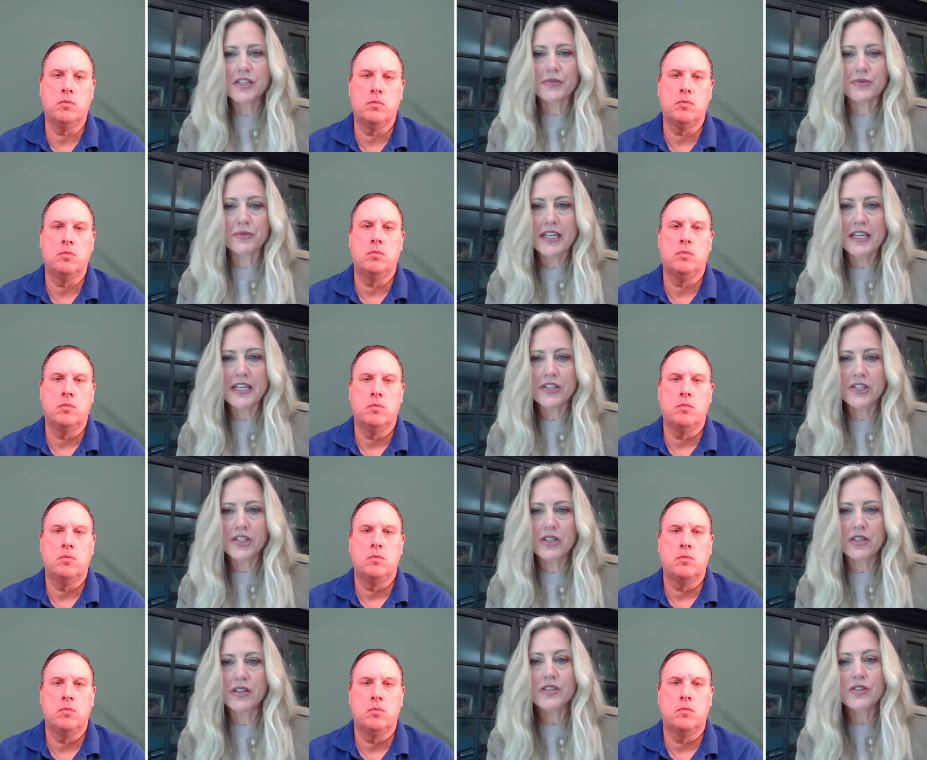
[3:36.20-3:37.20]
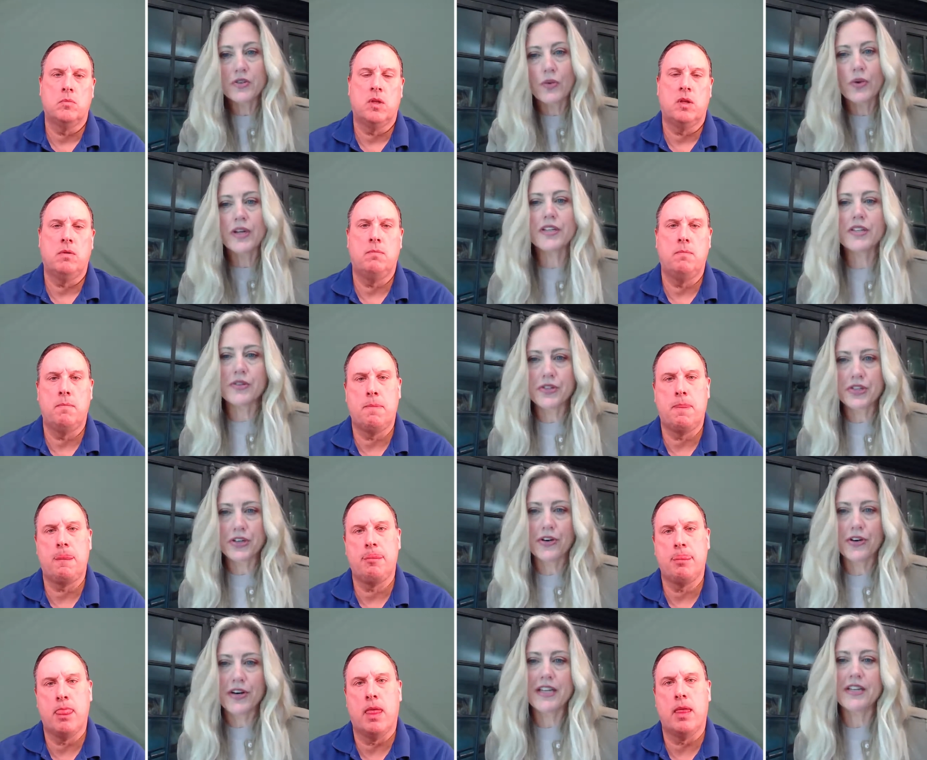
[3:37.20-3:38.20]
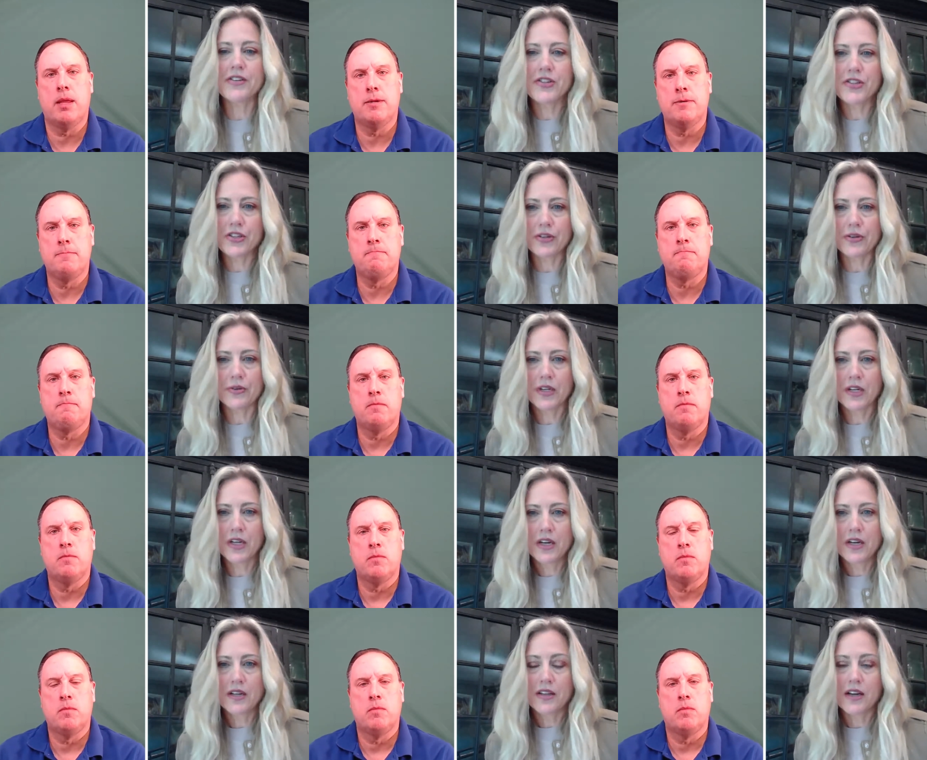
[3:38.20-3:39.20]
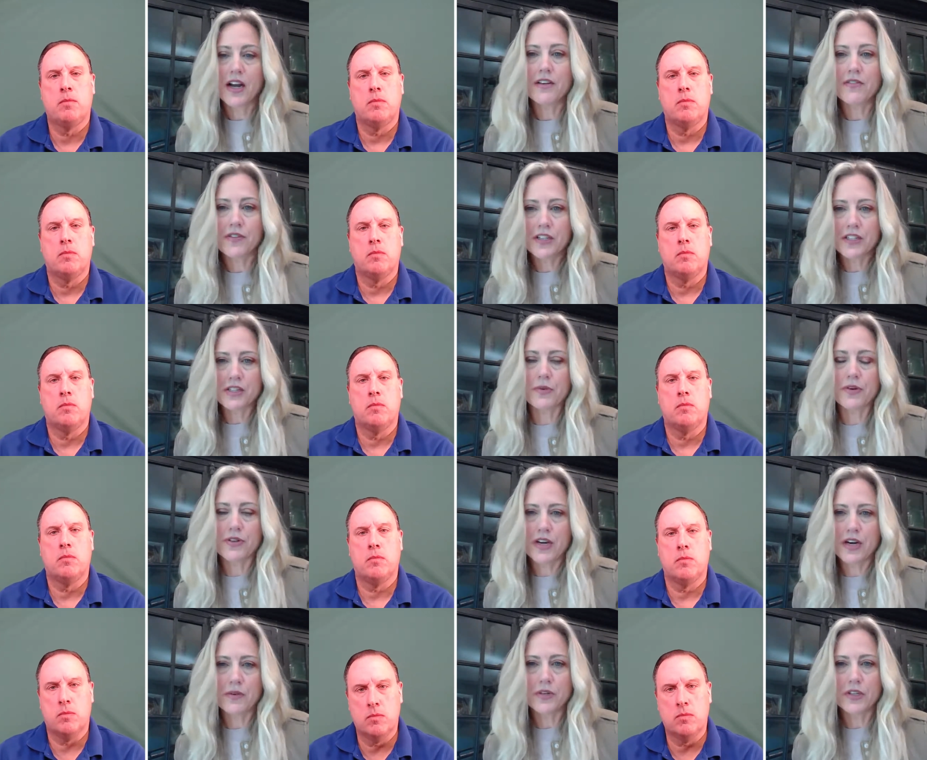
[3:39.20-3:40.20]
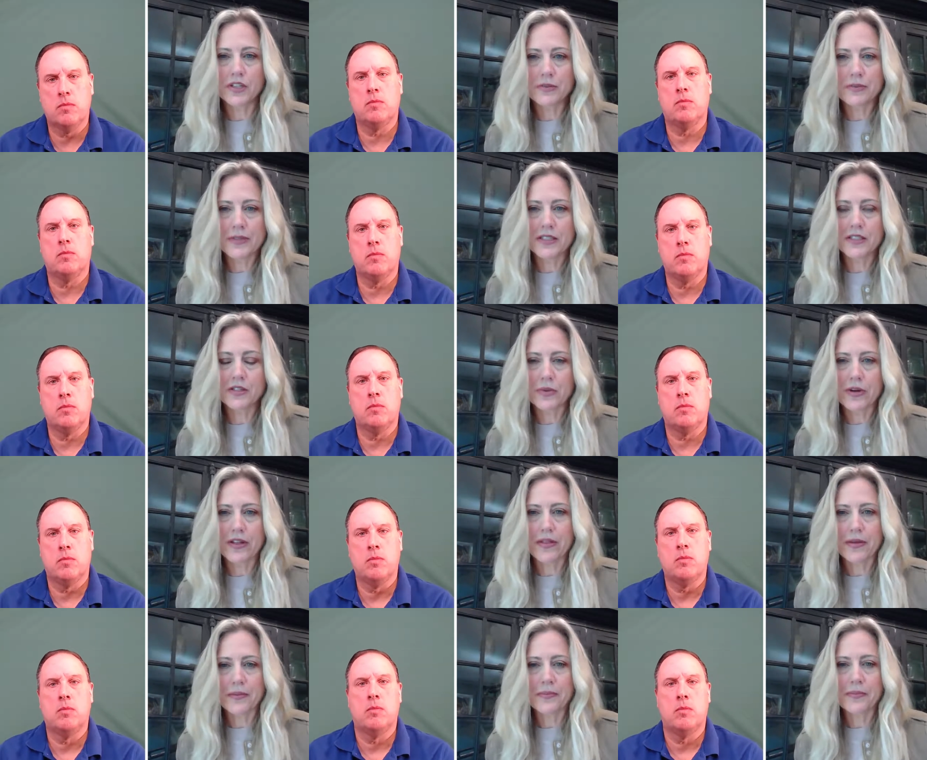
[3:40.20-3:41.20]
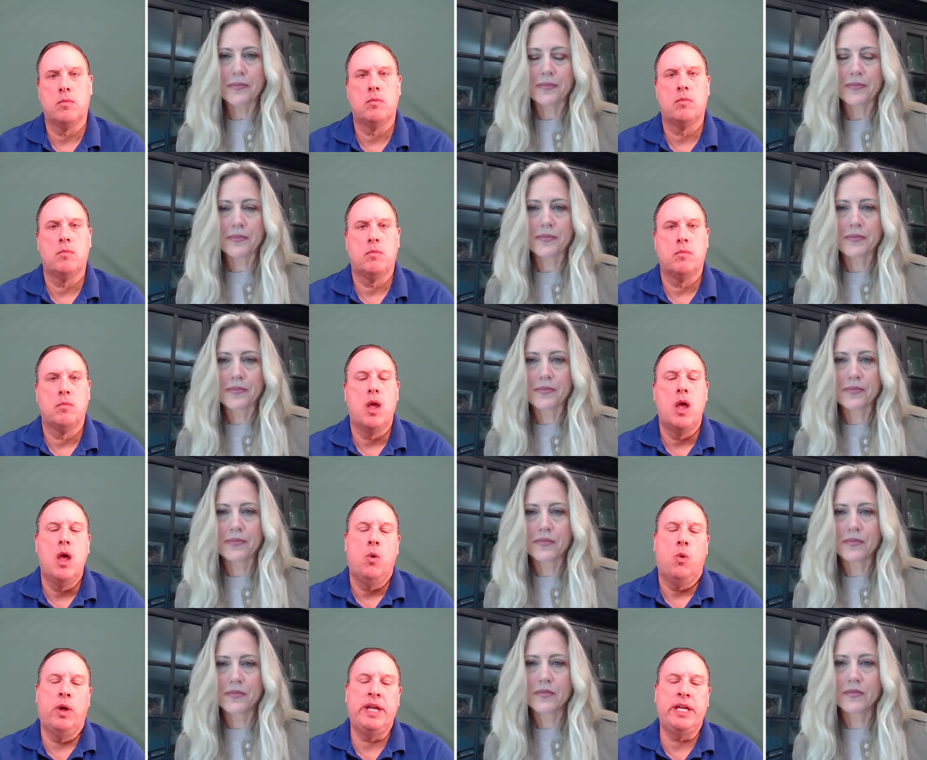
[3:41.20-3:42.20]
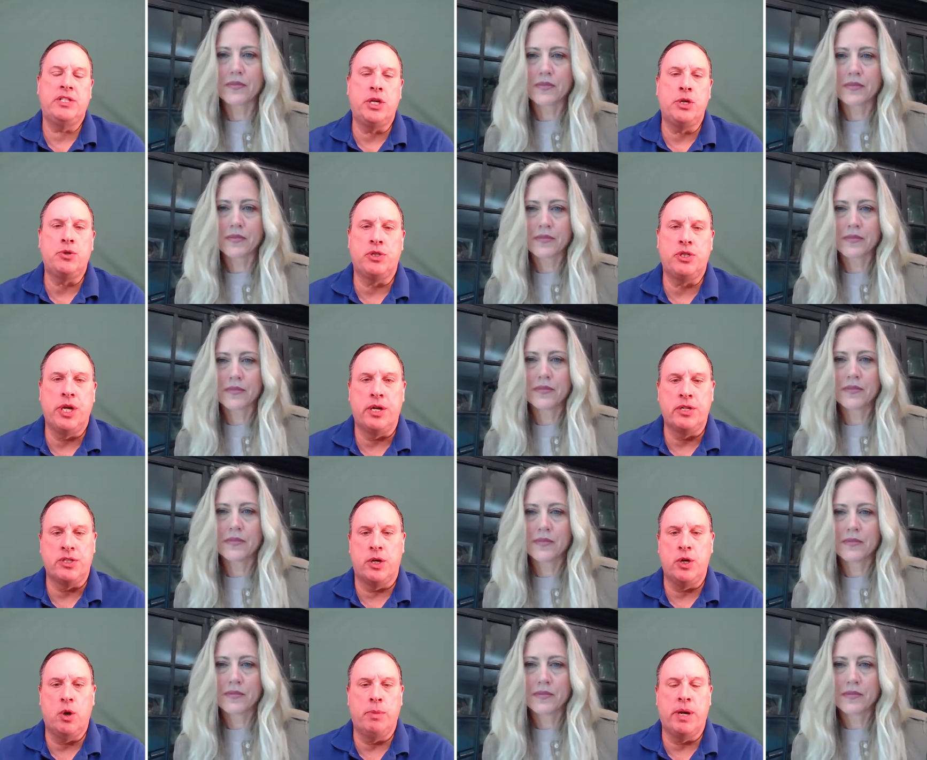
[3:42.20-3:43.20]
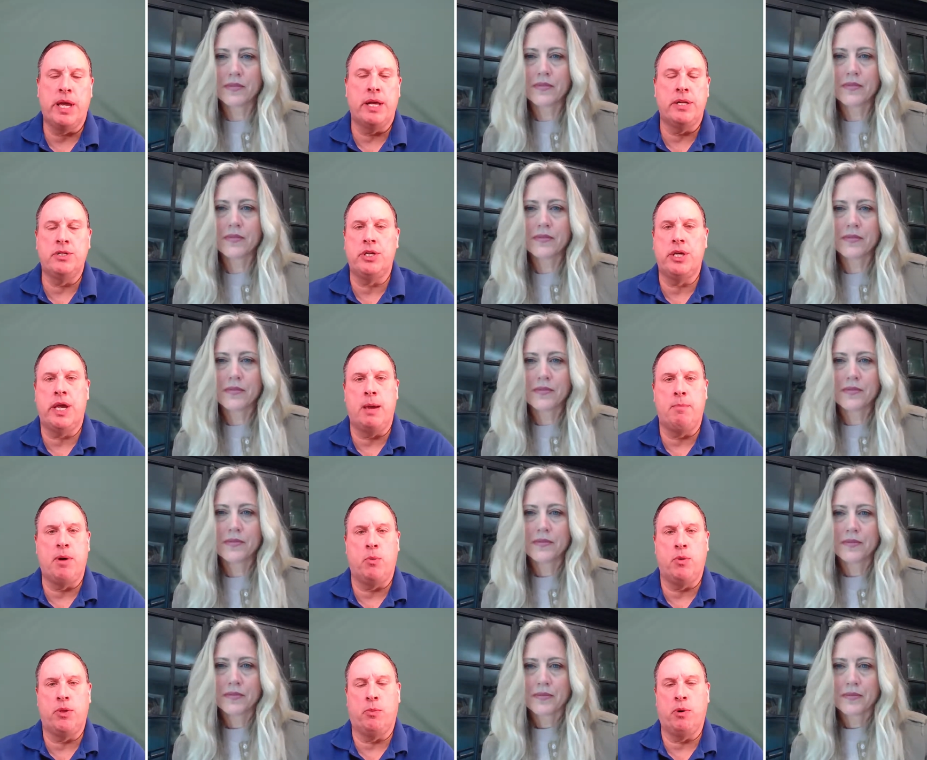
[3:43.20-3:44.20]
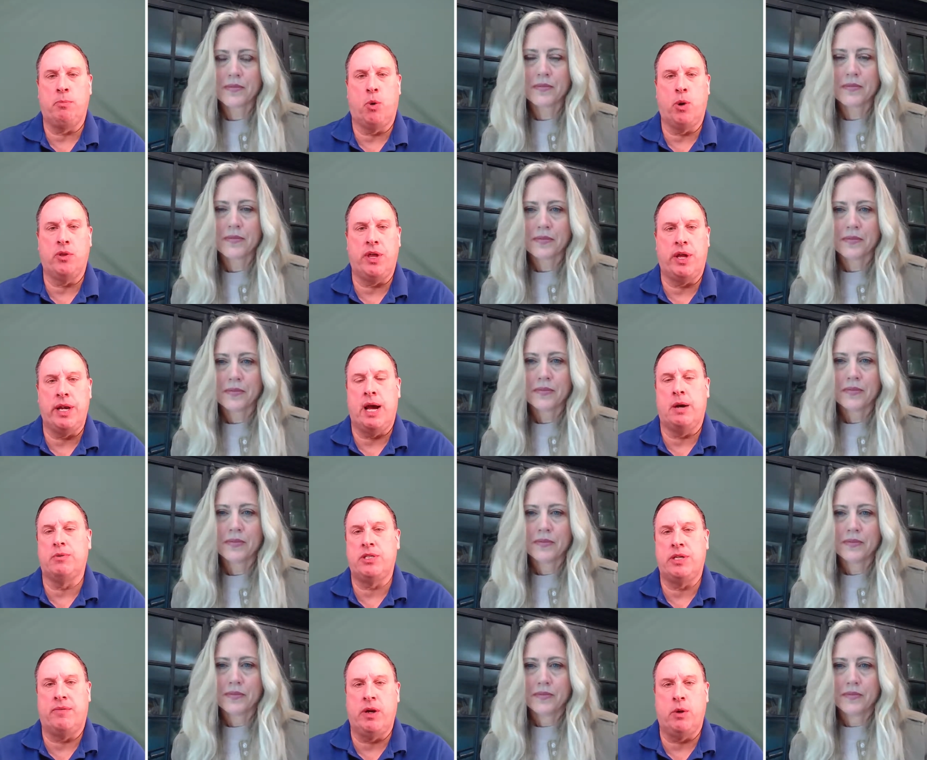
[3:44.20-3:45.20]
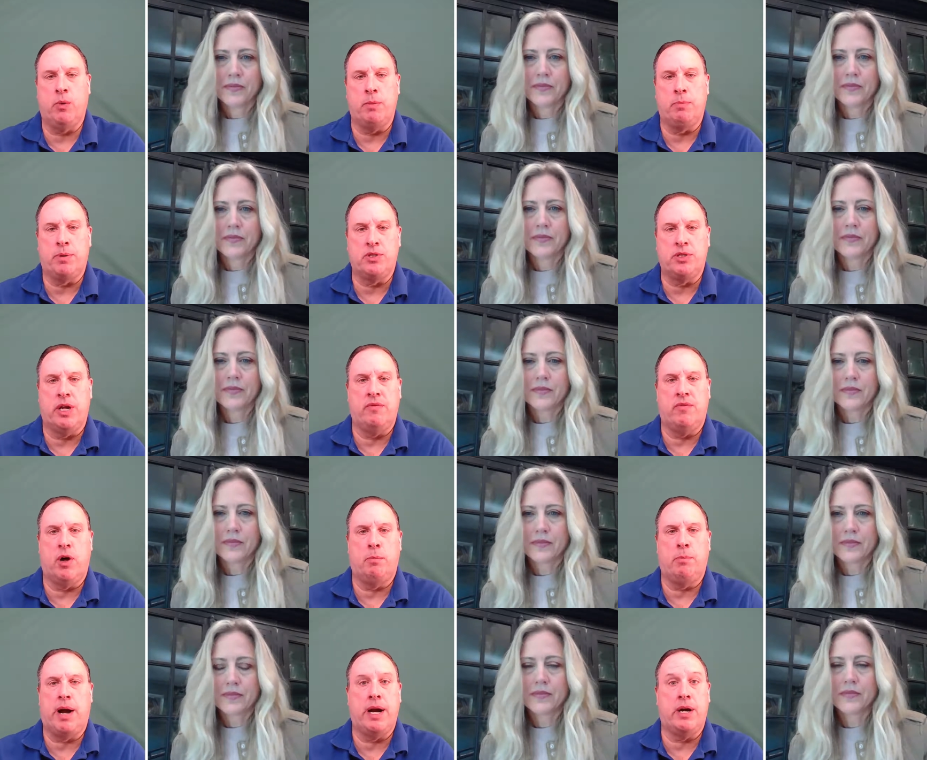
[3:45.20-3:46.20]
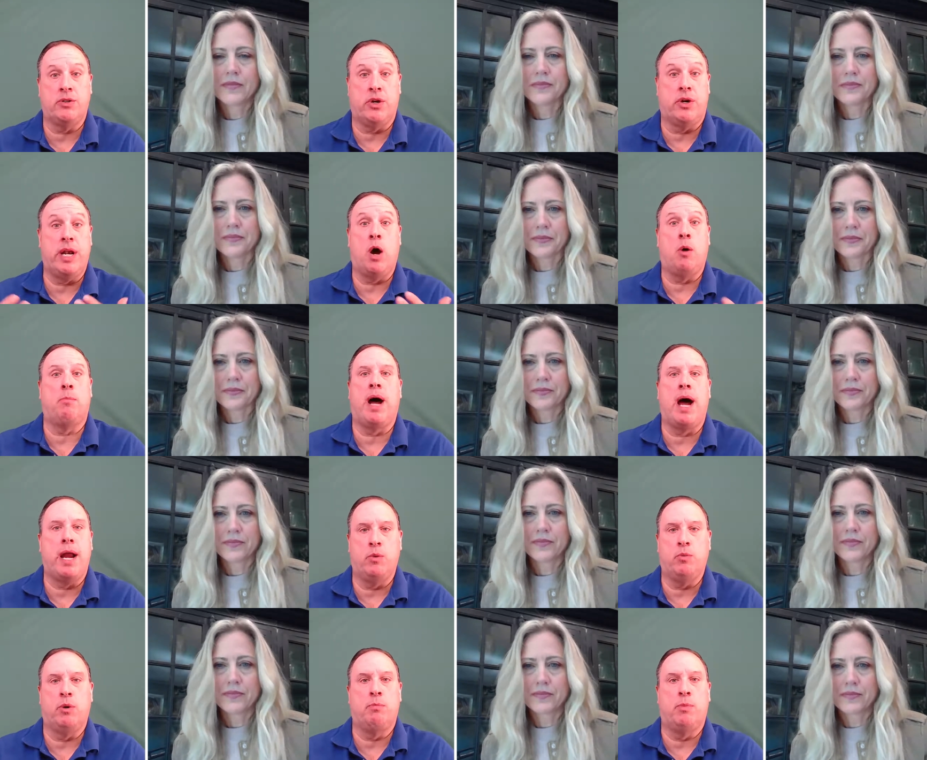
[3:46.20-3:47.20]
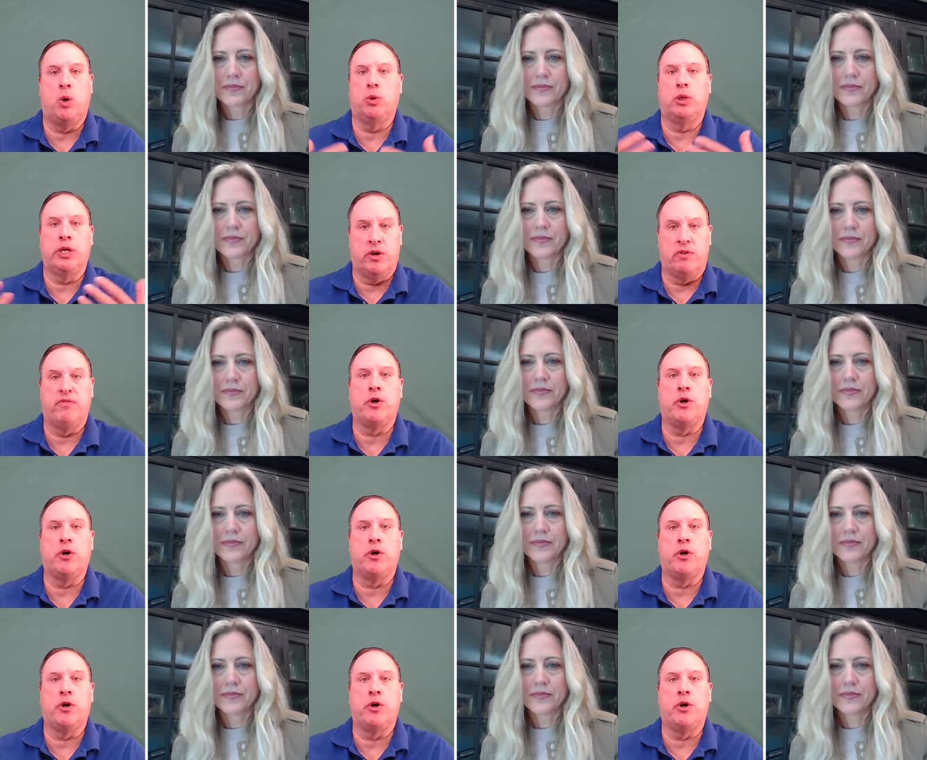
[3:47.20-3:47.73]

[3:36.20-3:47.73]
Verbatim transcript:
Speaker 1: to reach that's going to turn into the kind of customer that I want to do business with?
Speaker 2: Well, and it's interesting because I know McKinsey came out with a report that now 71% of all buyers are now buying remotely or